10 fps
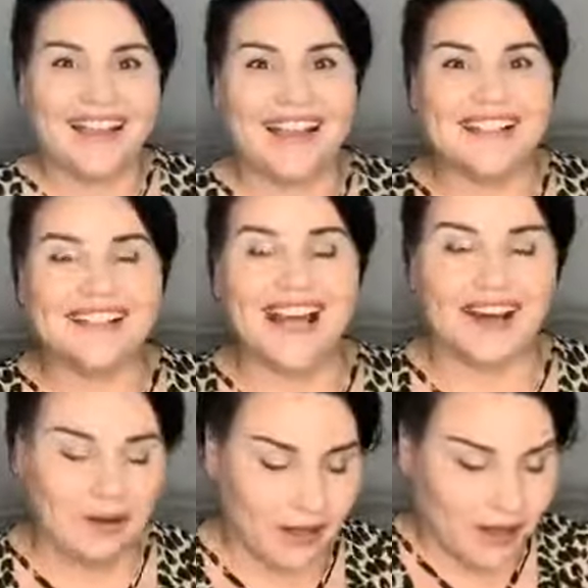Yes,
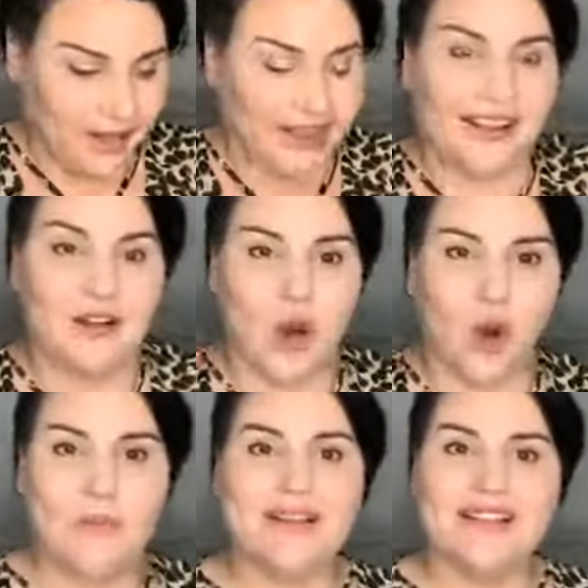Al.
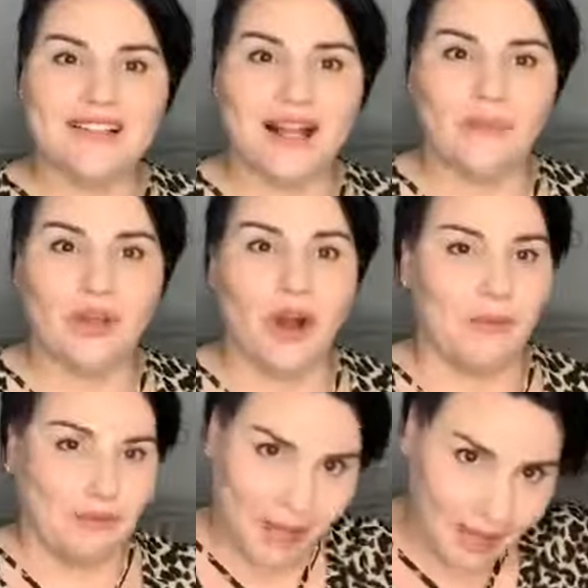All business up
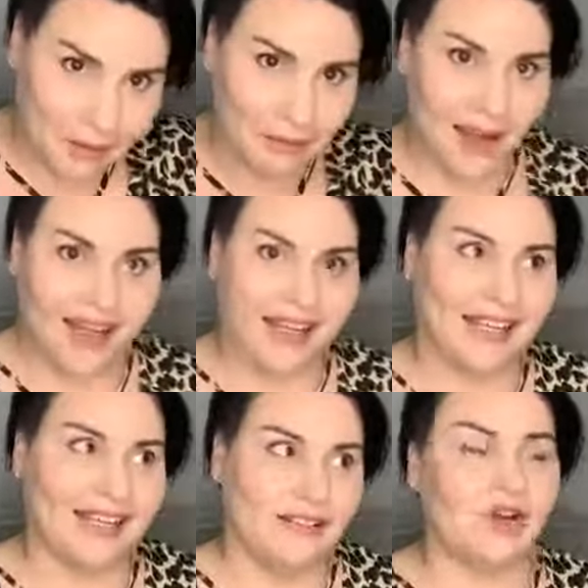top,
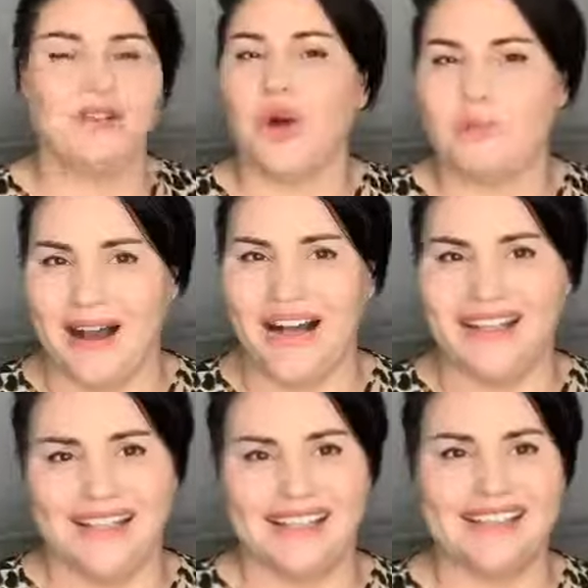party, no, not
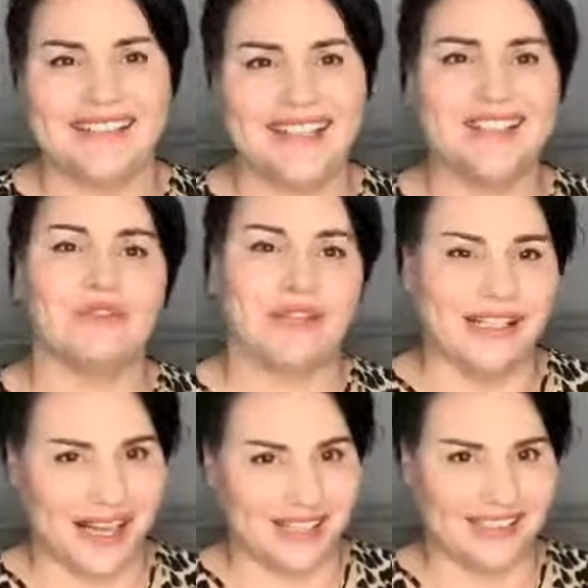party downstairs,
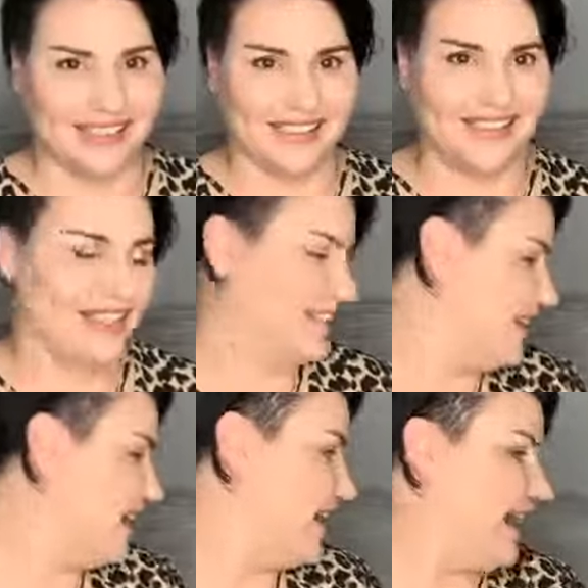relax downstairs.
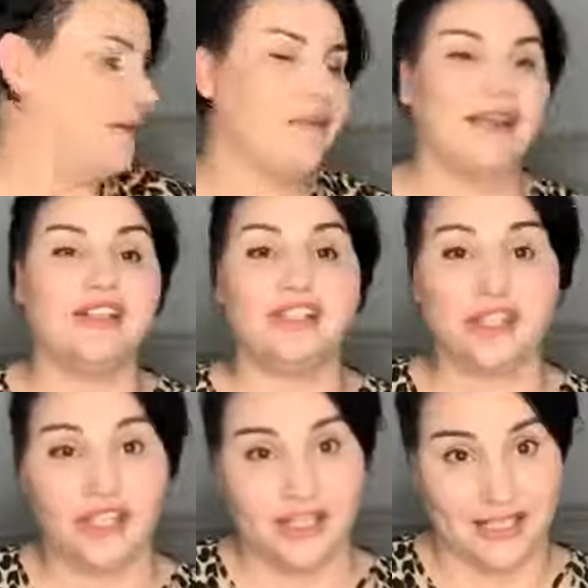And I may just
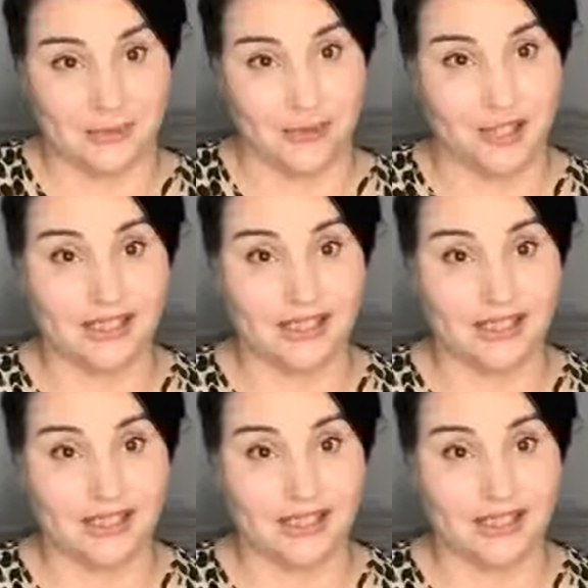show you Gizmo.